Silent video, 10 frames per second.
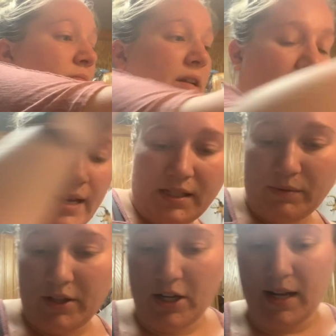But I
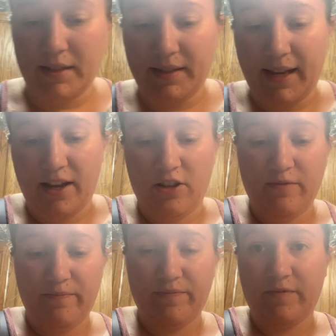guess when they're on
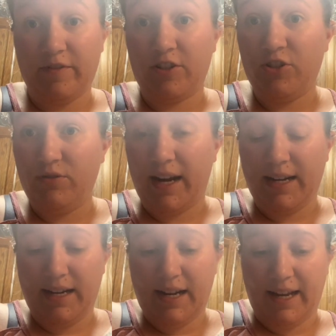sale for
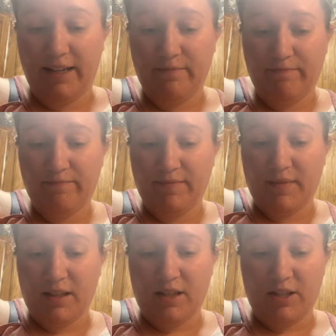$2.99,
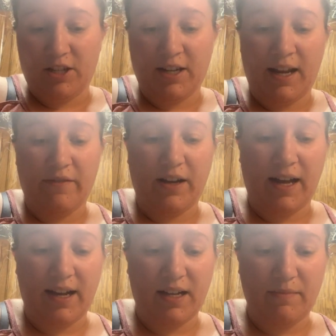they're kind of a
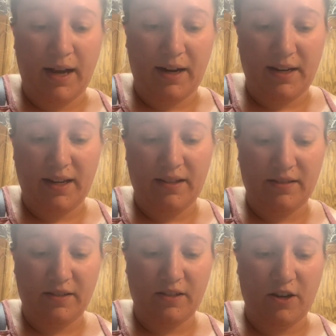hot commodity.
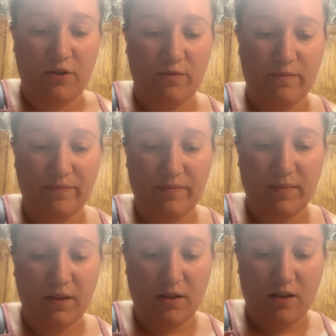So
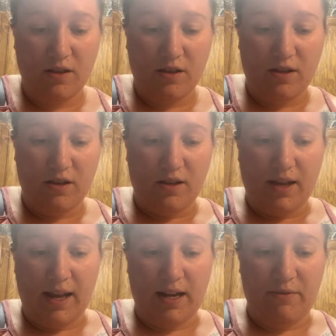
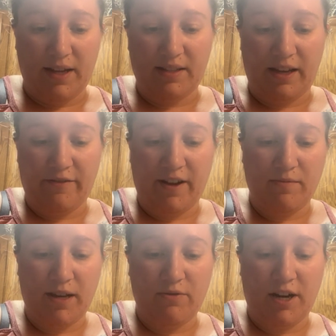anyways, I
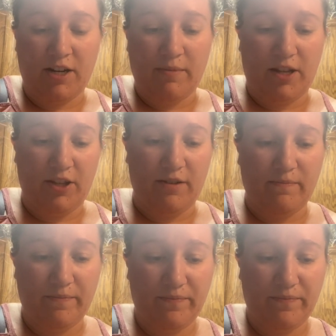found my watermelon